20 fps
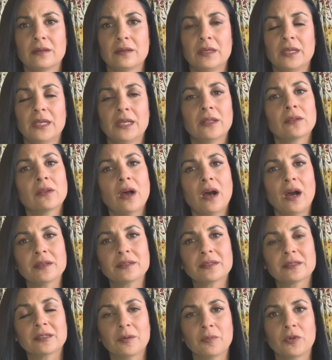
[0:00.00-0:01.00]

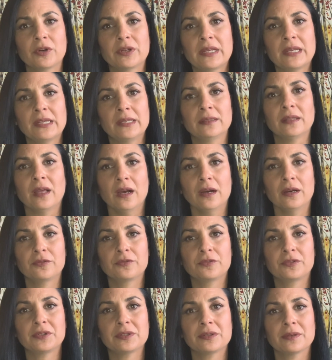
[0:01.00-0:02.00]
lost someone he
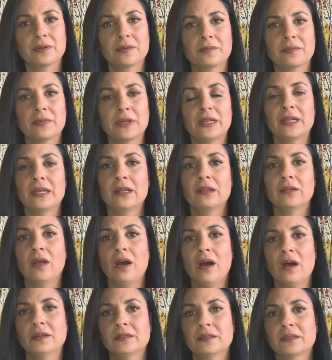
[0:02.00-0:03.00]
loved, and he
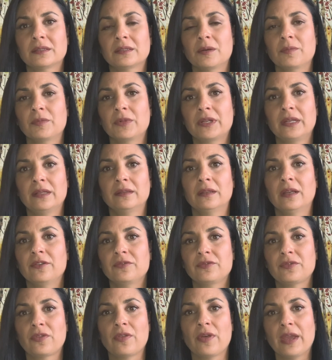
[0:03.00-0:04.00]
lost someone he
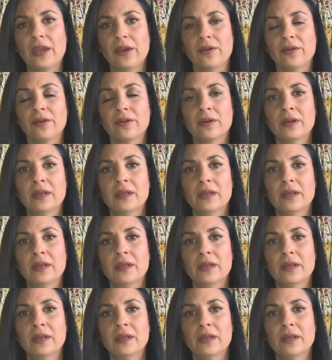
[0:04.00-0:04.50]
loved there,